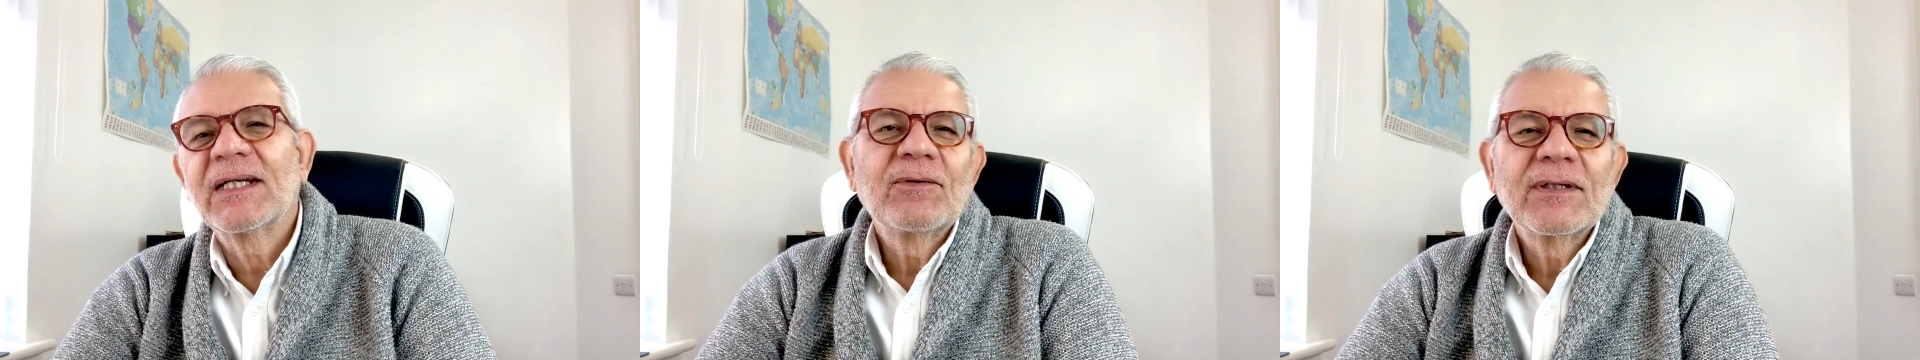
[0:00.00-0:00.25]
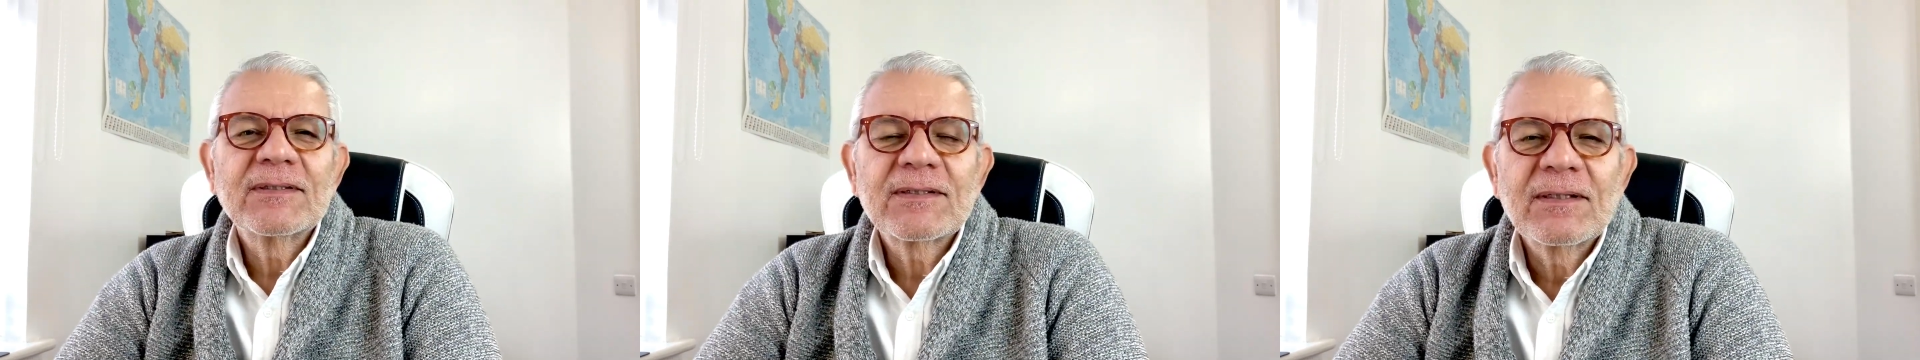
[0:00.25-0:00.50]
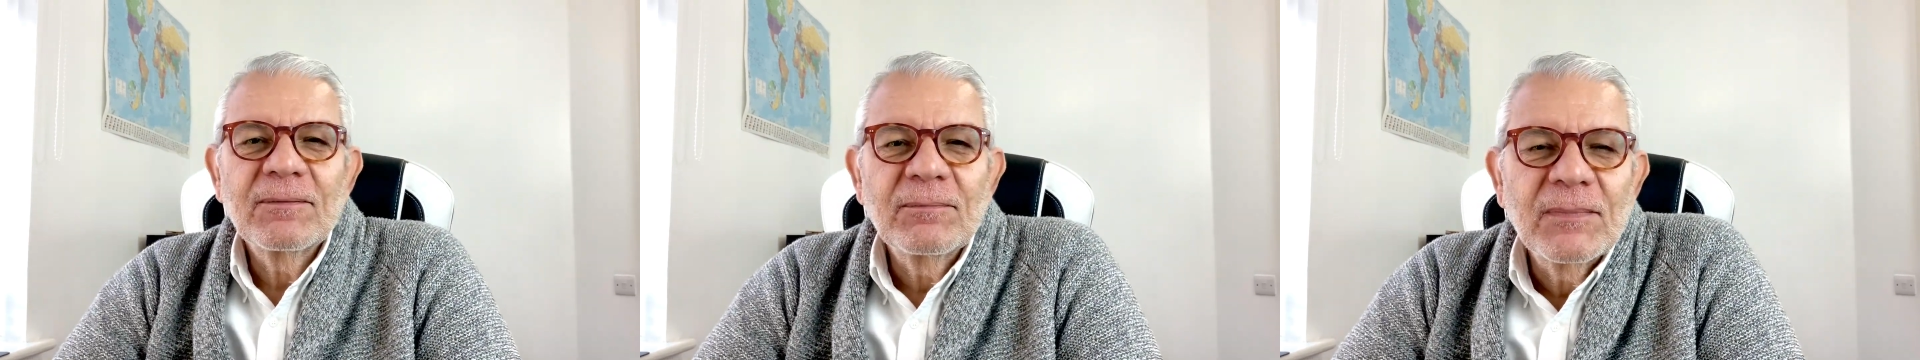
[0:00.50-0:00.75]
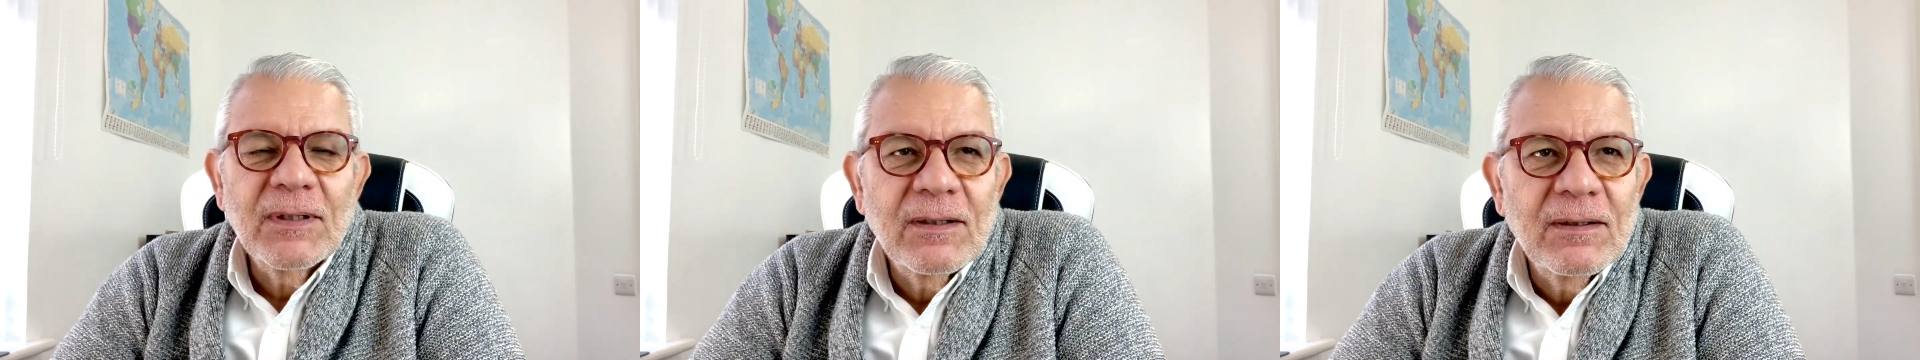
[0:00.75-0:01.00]
But there's
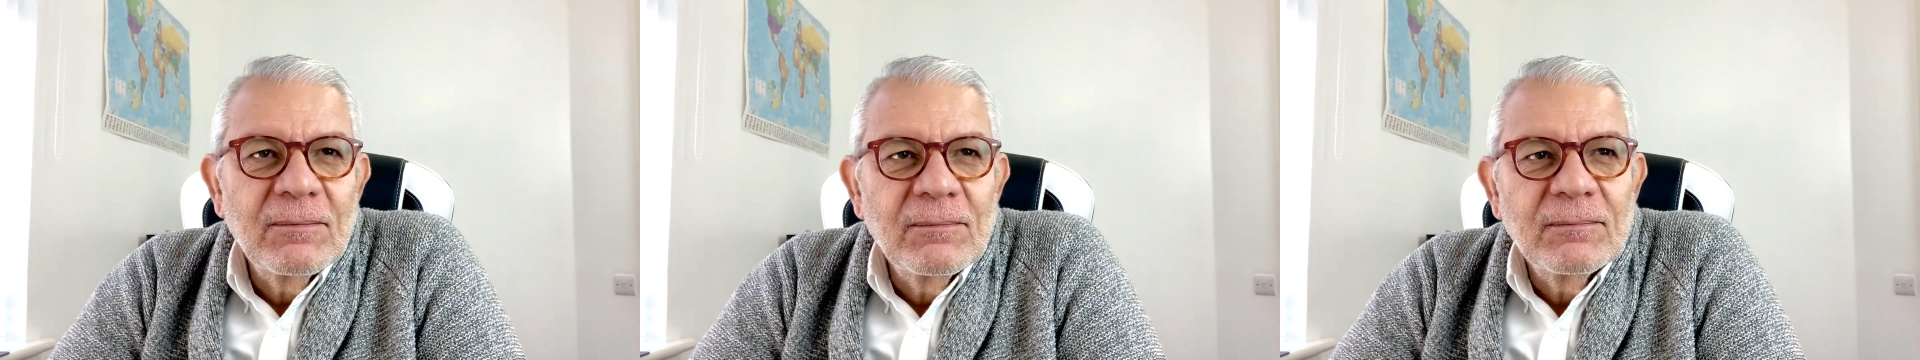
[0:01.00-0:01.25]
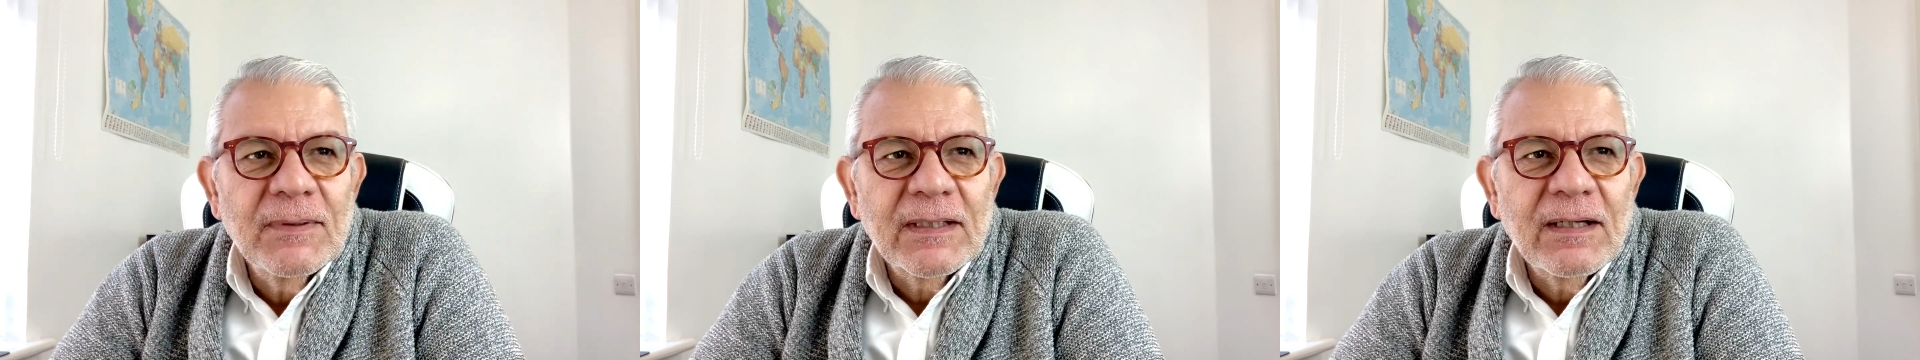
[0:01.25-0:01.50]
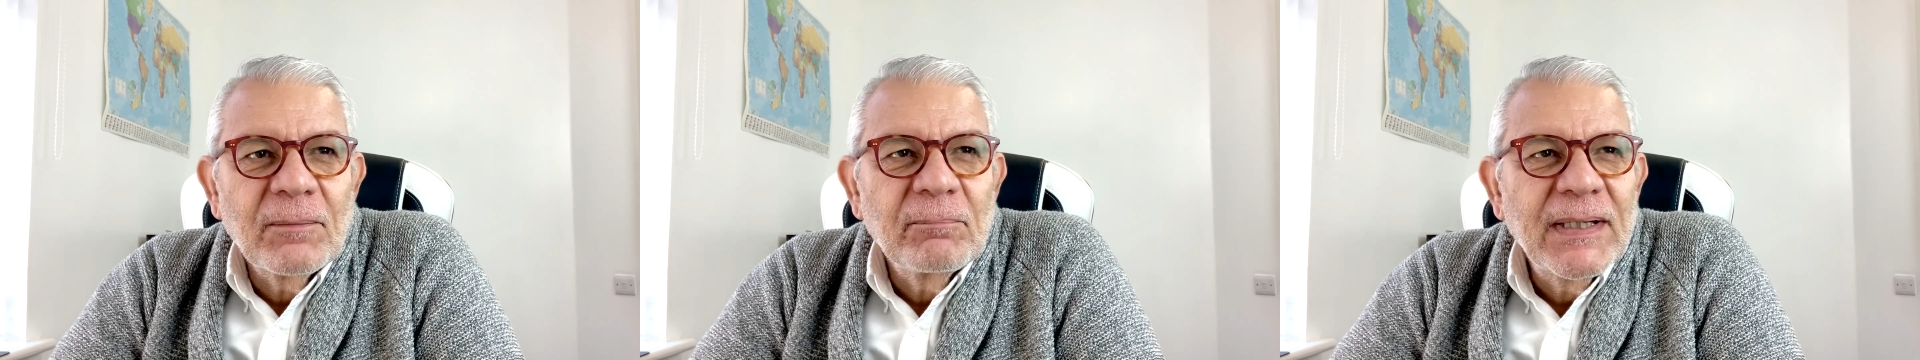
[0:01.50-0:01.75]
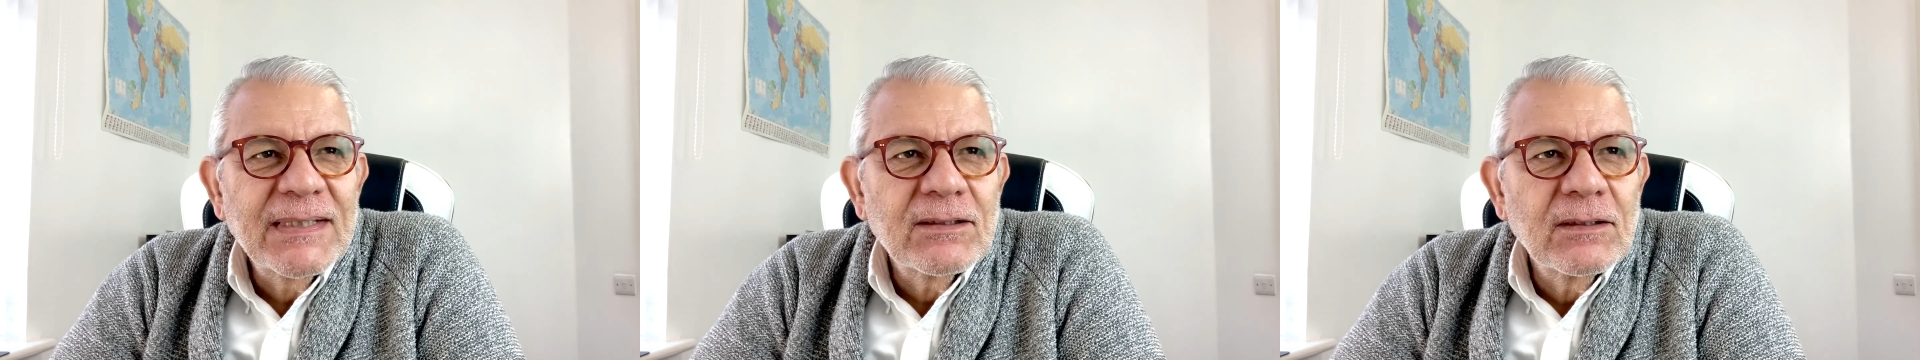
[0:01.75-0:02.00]

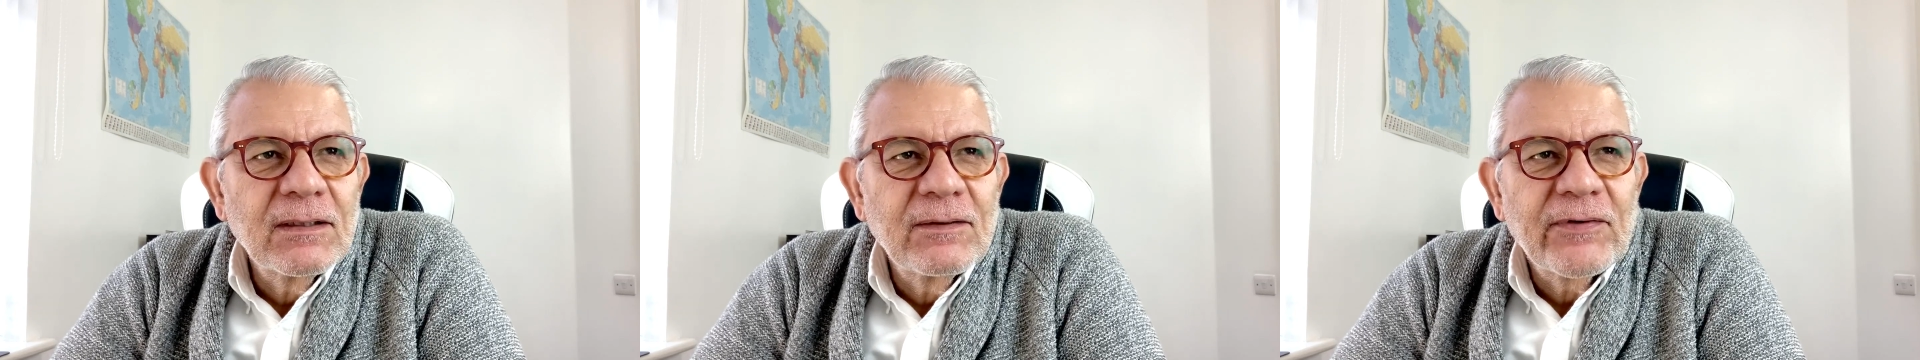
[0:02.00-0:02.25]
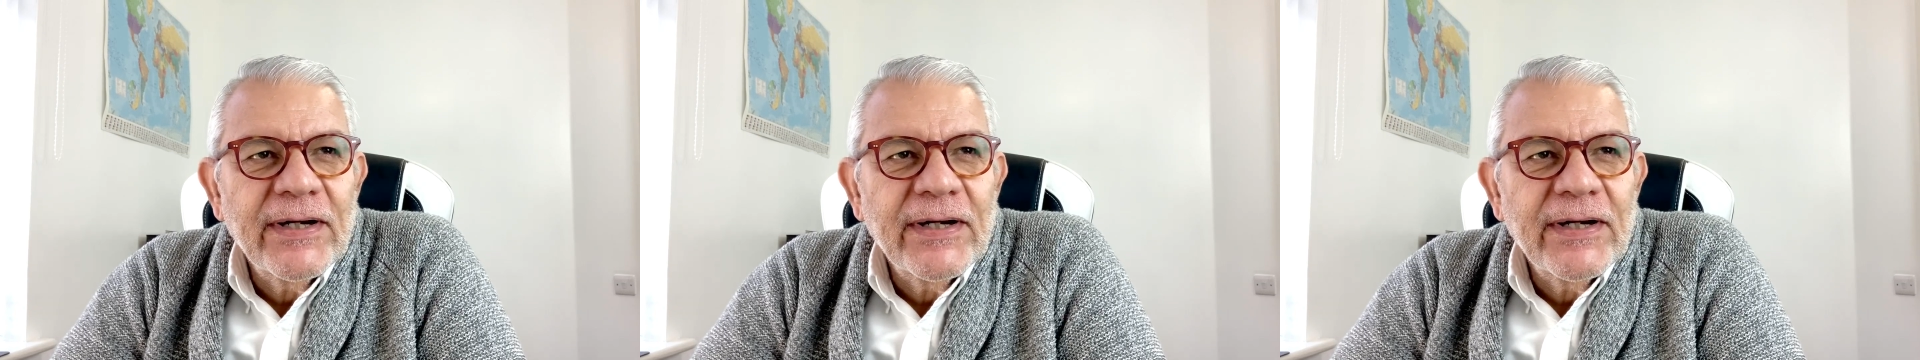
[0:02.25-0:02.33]
gunmetal,